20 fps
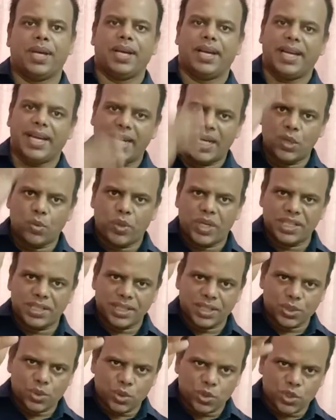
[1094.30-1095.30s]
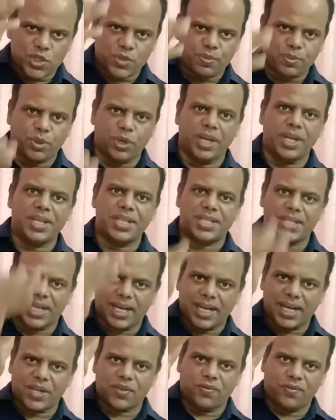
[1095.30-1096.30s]
and whether those points
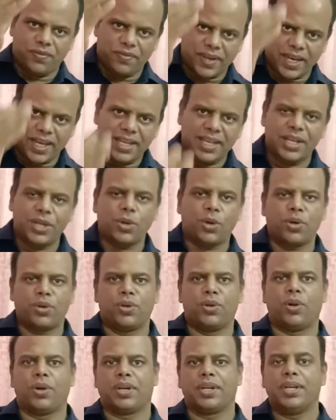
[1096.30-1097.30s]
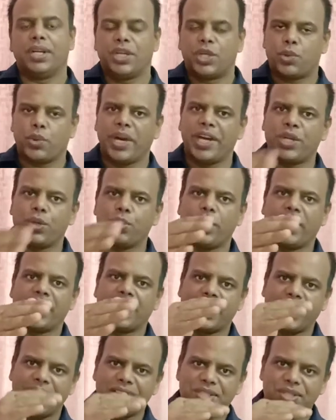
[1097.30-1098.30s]
are valid or not. Try to
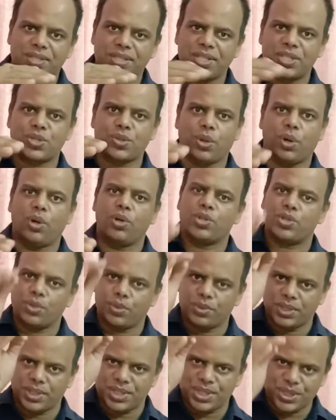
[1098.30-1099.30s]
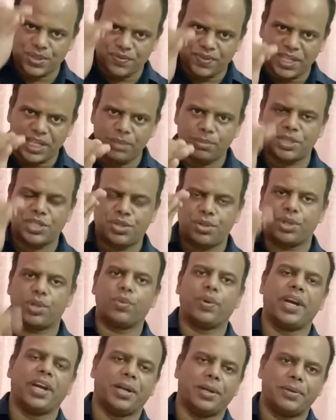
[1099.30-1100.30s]
analyze this also. This is very much
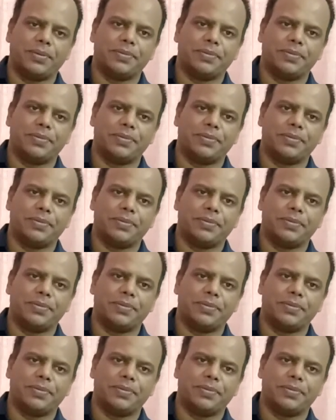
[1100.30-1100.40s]
required.